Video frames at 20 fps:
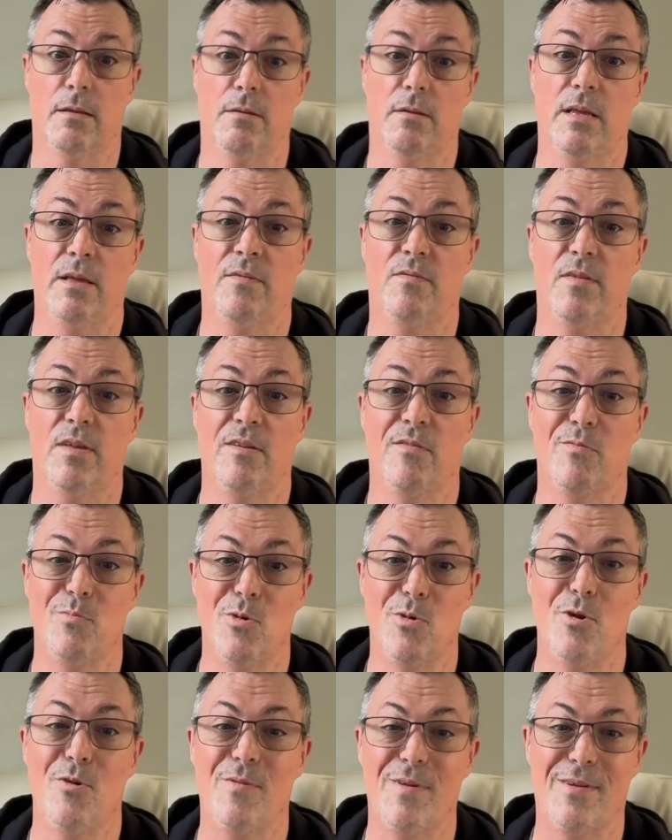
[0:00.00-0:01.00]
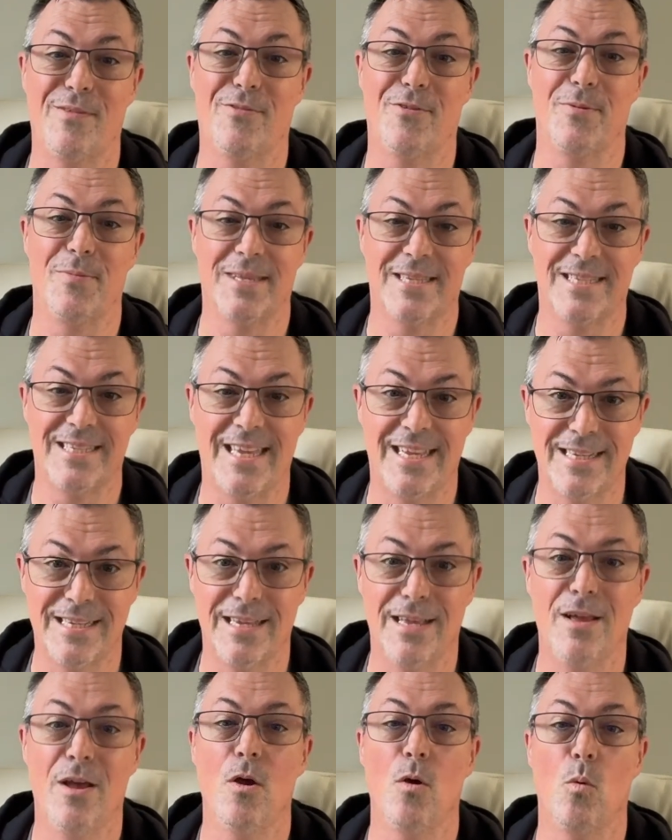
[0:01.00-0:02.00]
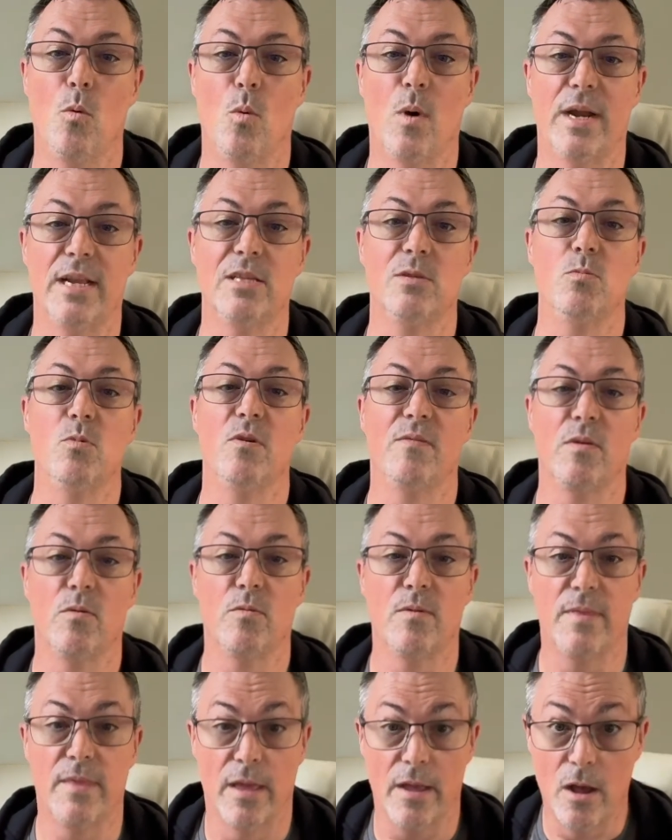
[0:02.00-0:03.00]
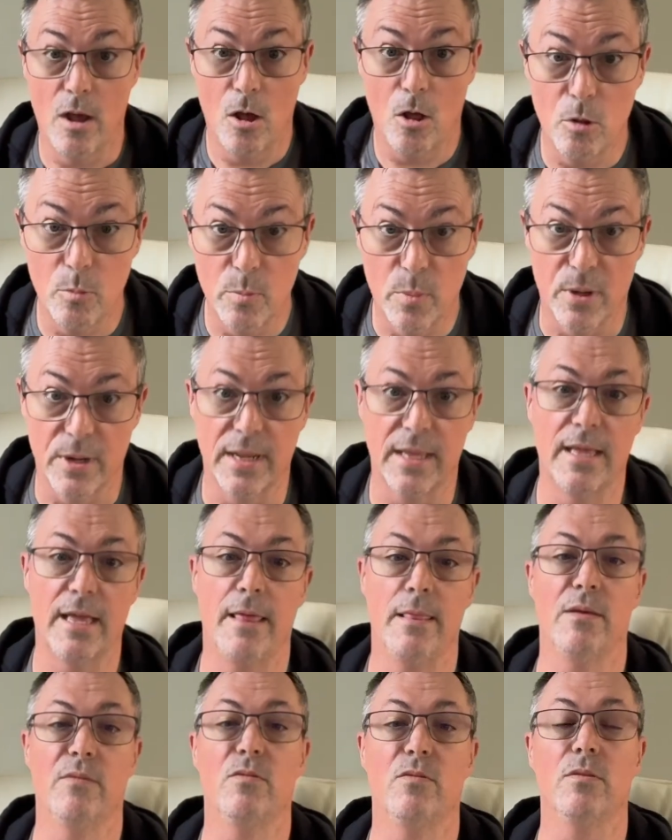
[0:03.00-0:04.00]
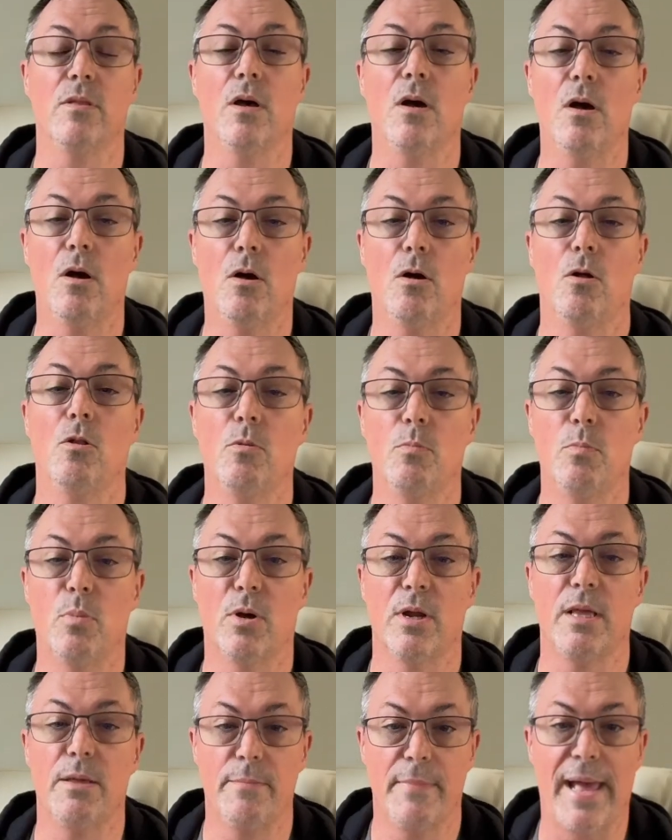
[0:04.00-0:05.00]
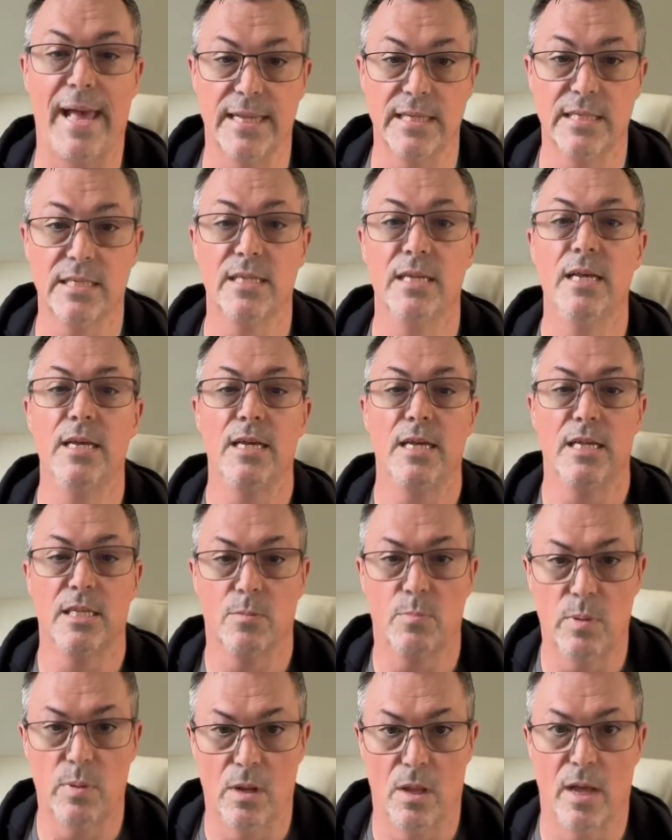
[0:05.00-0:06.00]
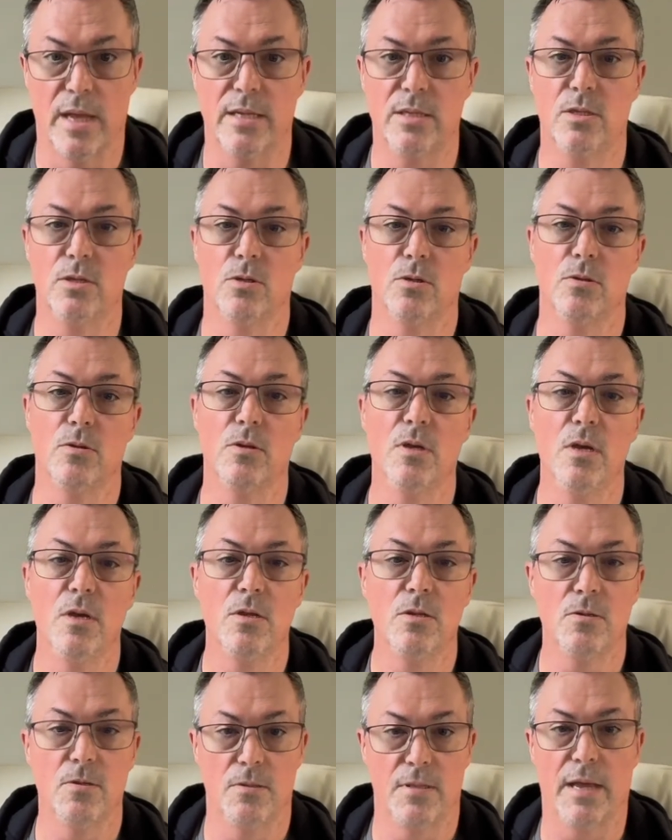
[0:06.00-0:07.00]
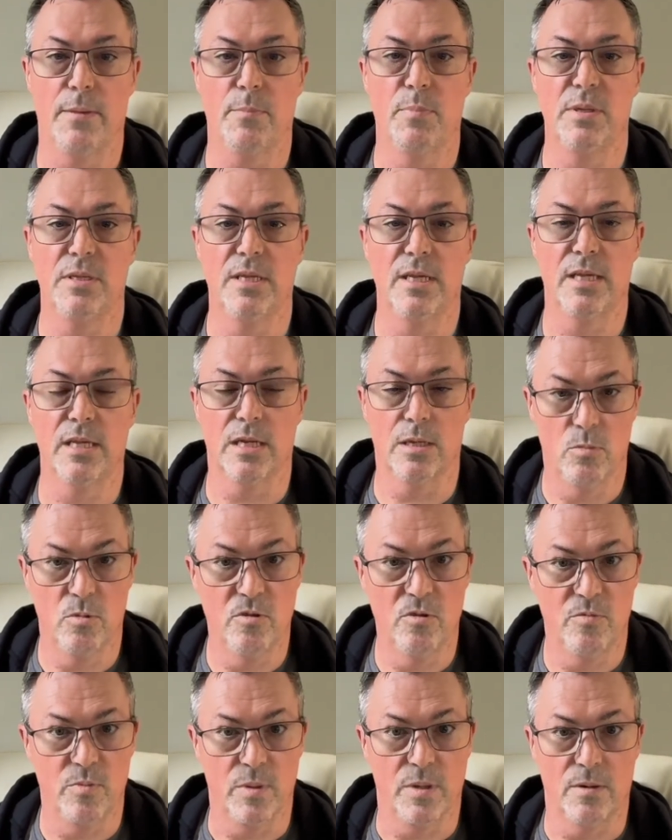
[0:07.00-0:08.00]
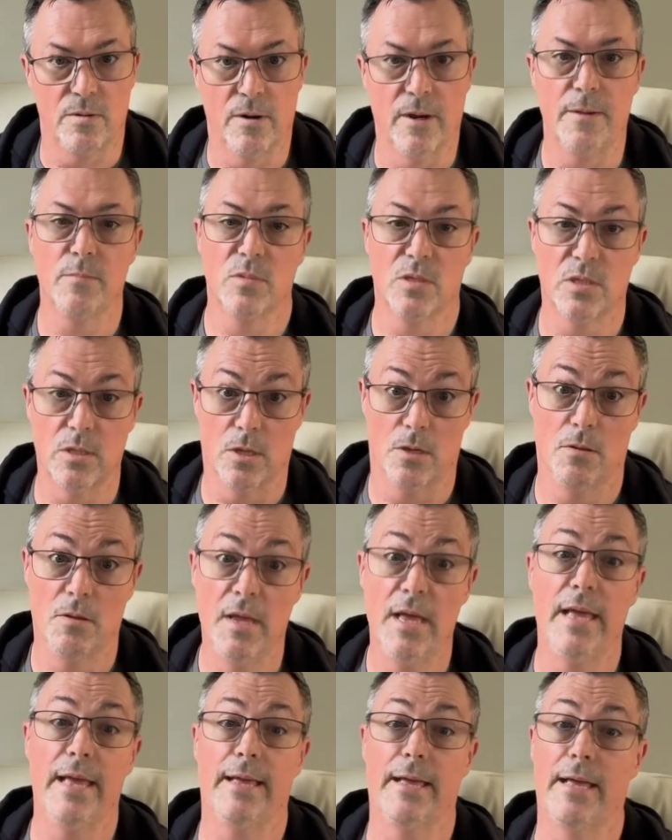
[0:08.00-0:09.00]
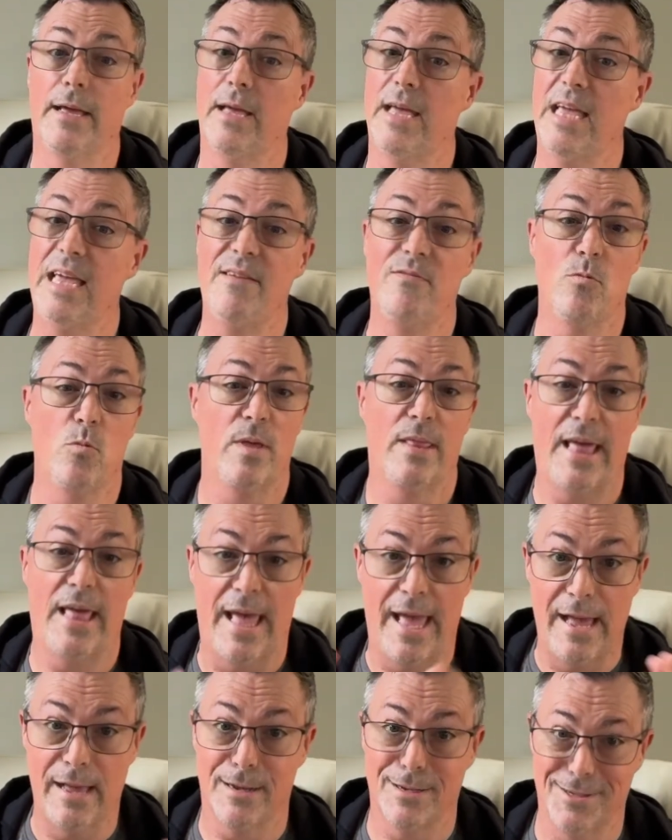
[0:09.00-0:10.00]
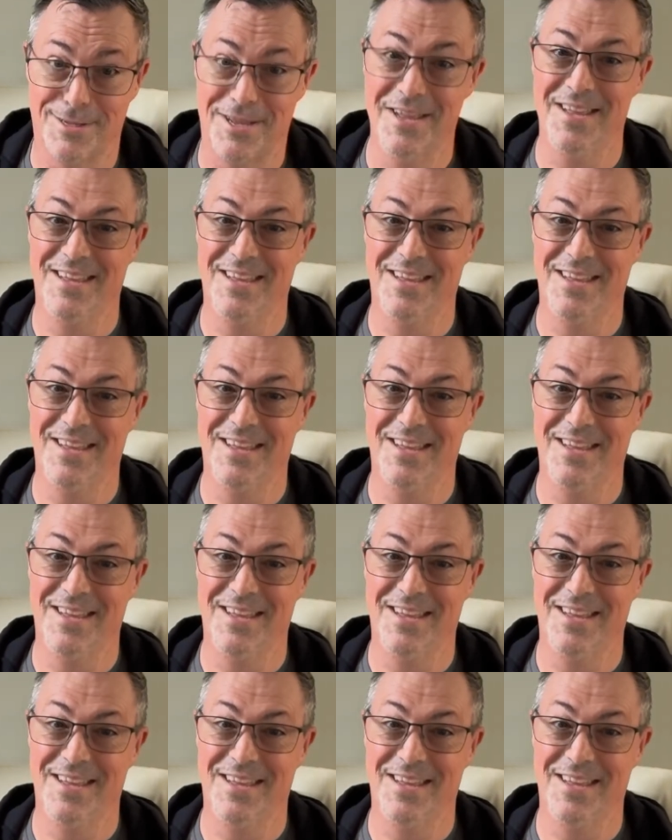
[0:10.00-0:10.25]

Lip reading: if moving from the center, one is moving with their whole body, and therefore the whole body mass is applied to that particular movement, right? So even without